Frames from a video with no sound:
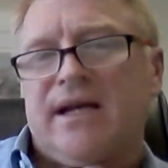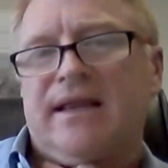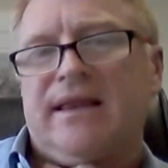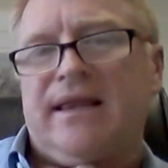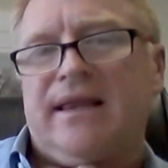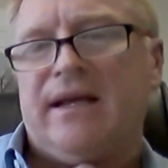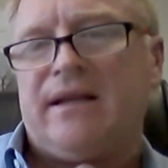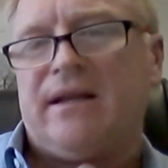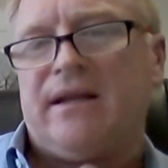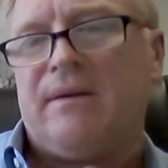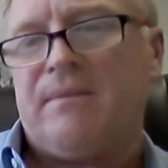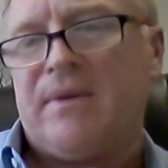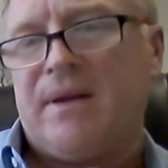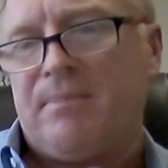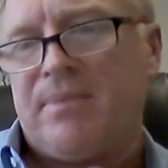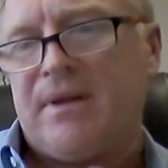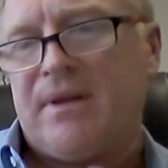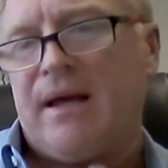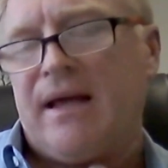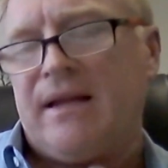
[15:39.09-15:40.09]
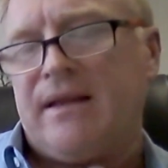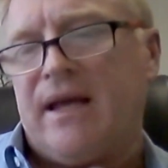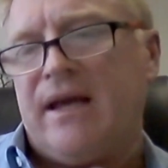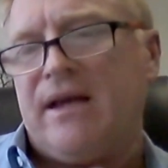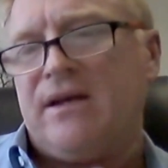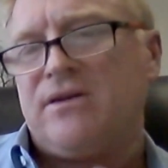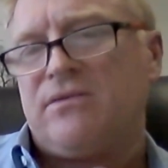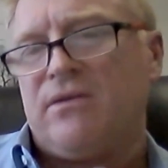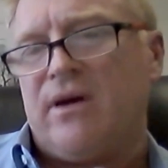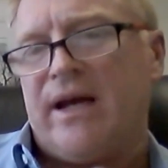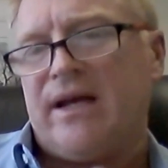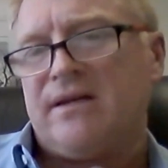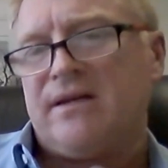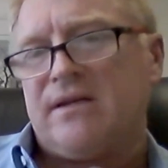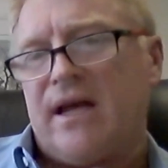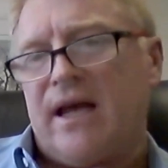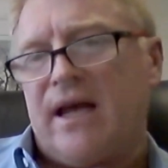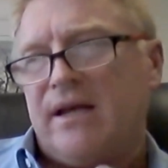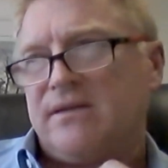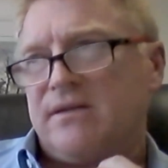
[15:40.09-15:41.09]
I think that the, the issue
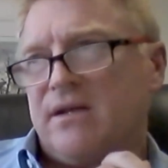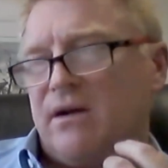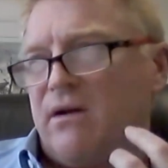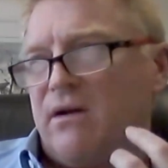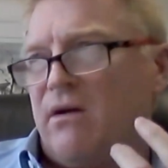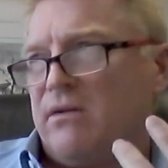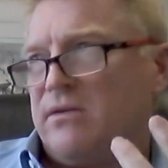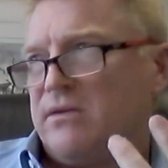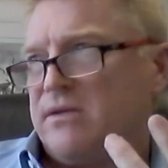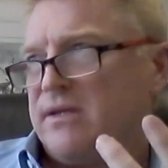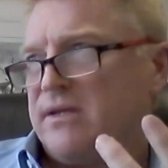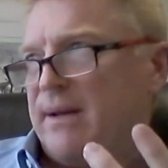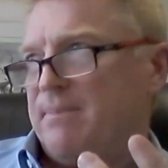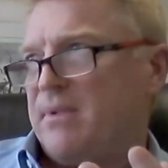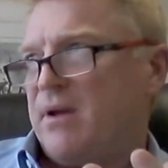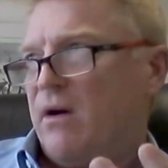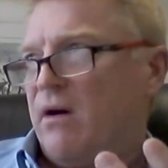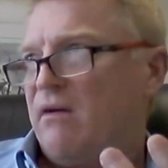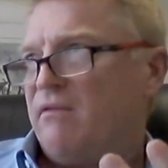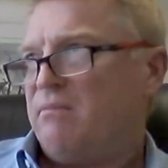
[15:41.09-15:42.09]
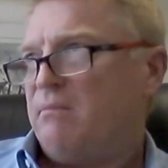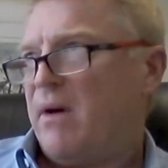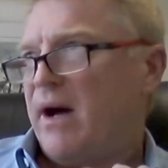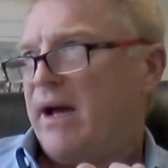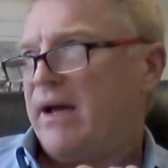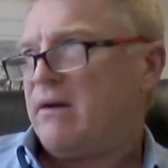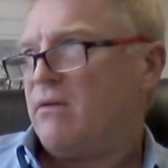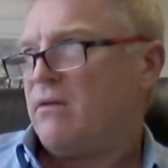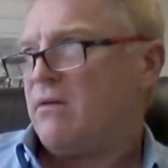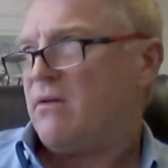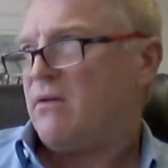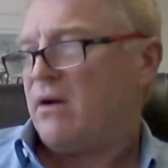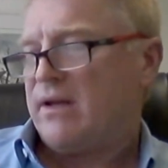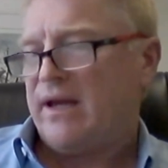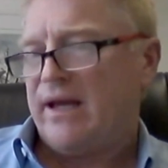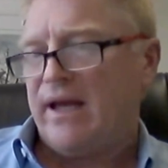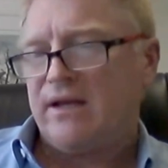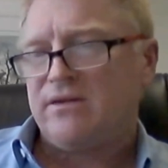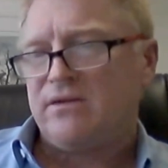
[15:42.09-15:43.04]
is is the concept of microclotting.